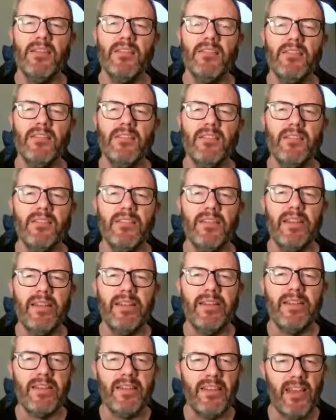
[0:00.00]
certain
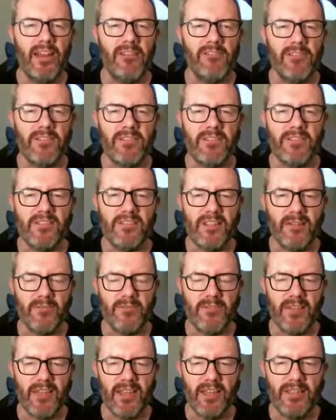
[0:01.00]
Gareth
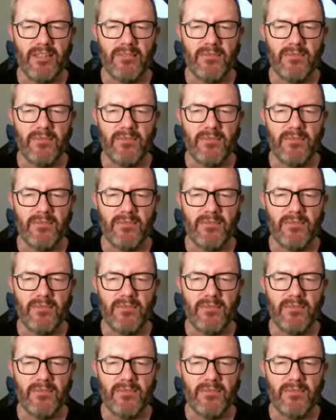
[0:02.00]
Southgate.